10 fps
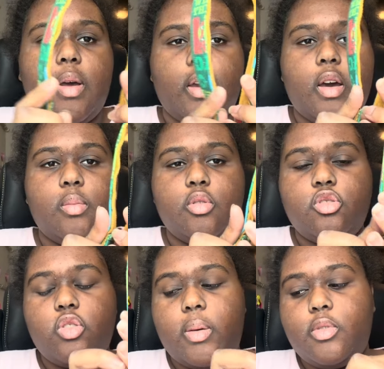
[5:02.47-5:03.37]
I got a pull
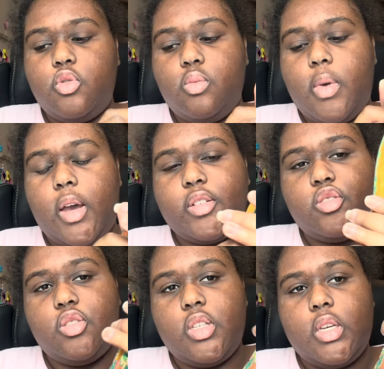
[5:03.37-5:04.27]
strap to
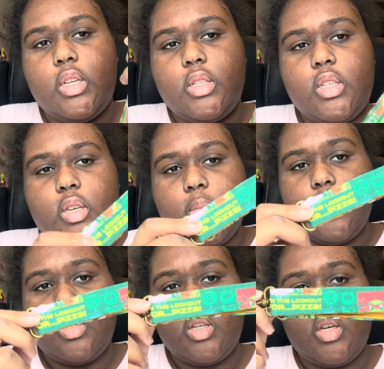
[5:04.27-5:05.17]
match the
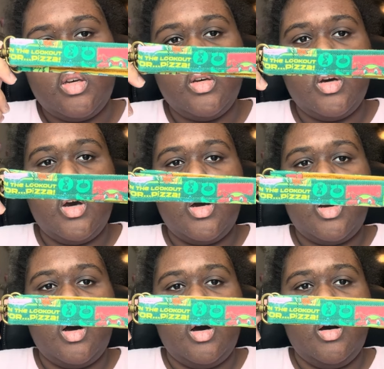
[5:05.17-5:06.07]
TMNT
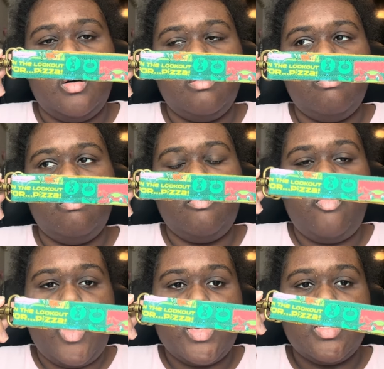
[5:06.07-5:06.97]

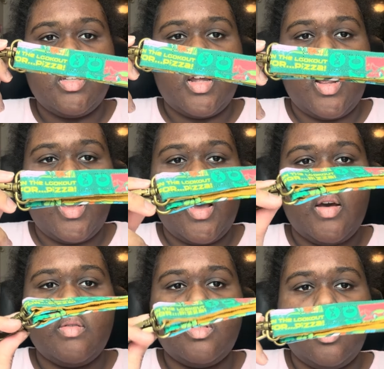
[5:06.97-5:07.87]
vest that I
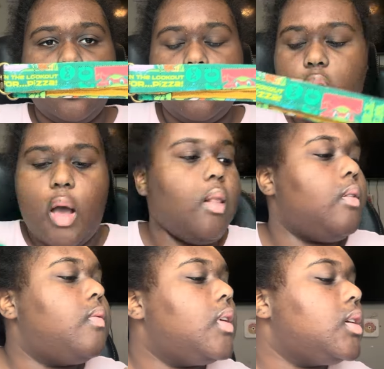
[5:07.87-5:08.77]
have. So I
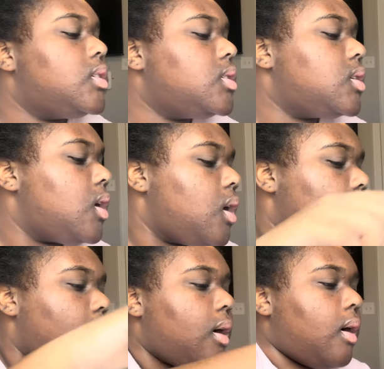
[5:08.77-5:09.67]
love this.
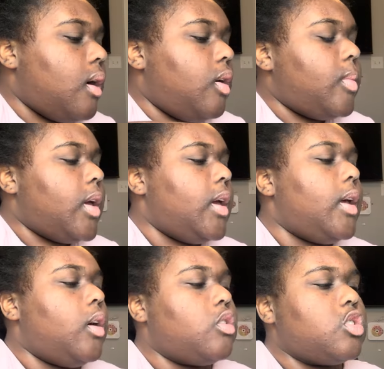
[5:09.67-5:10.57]
And
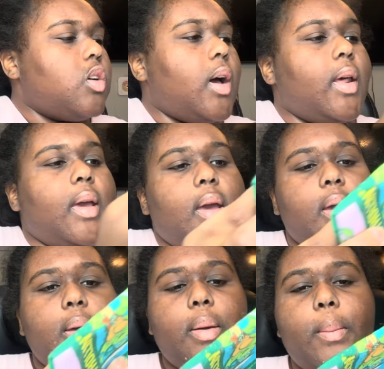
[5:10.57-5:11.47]
I also got
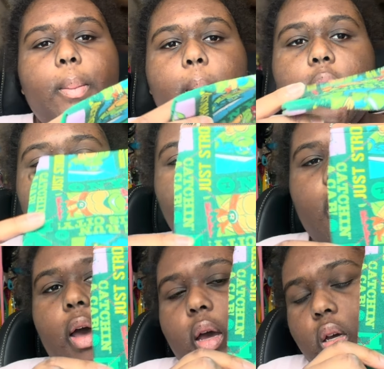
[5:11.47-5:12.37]
a med
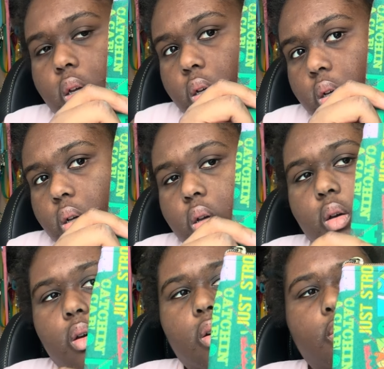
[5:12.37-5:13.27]
bag
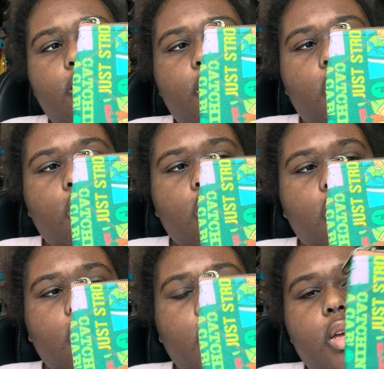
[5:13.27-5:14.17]

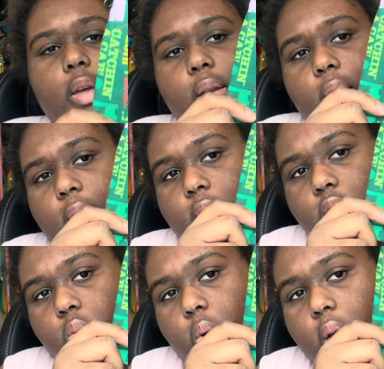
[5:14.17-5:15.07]
for it
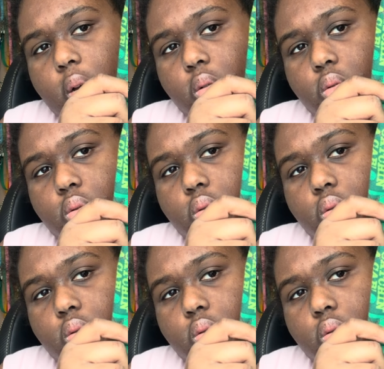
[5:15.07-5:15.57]
as well.